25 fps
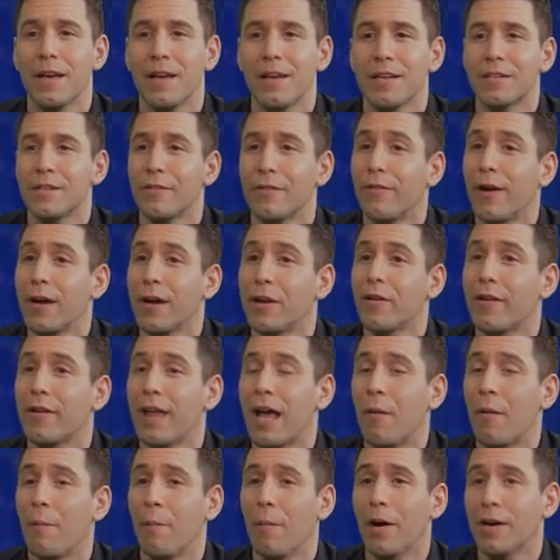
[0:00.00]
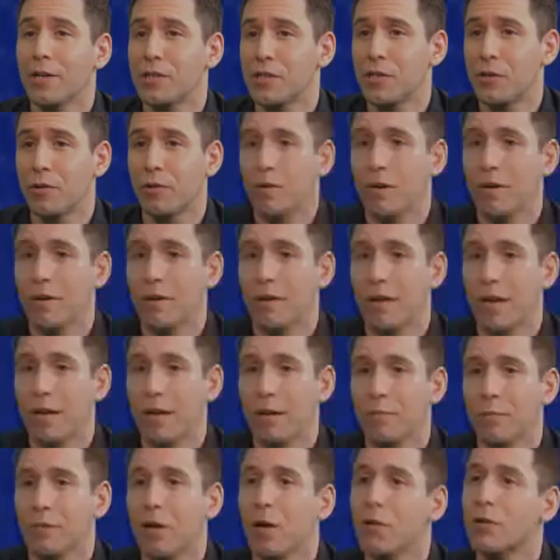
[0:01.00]
To find out how much you can
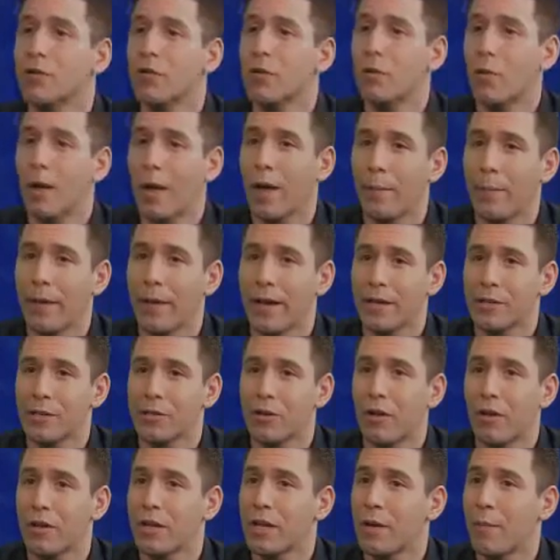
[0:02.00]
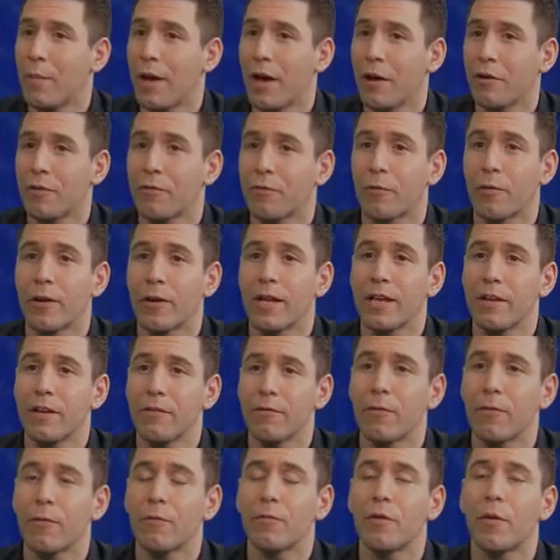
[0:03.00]
claim, go to the webpage on the amount for
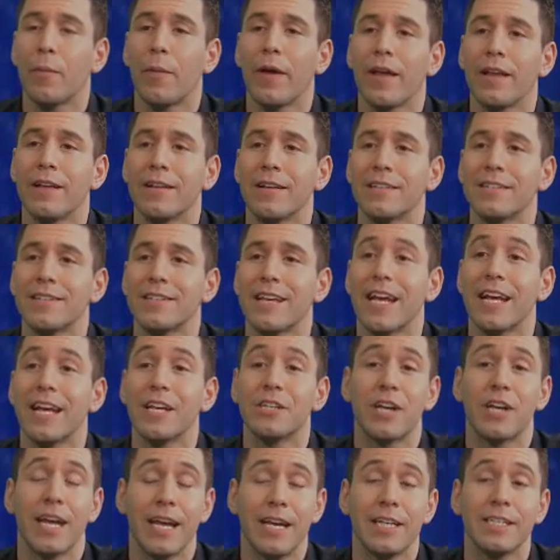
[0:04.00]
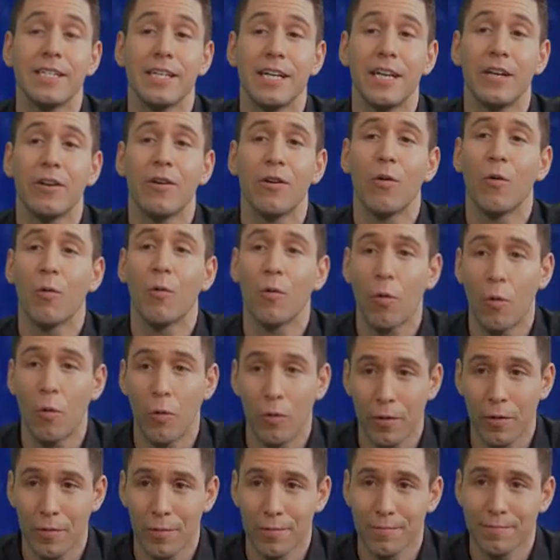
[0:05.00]
infirm dependents age 18 or
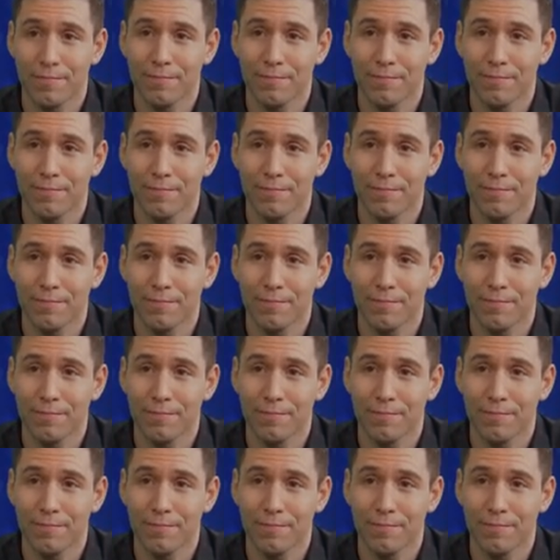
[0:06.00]
older.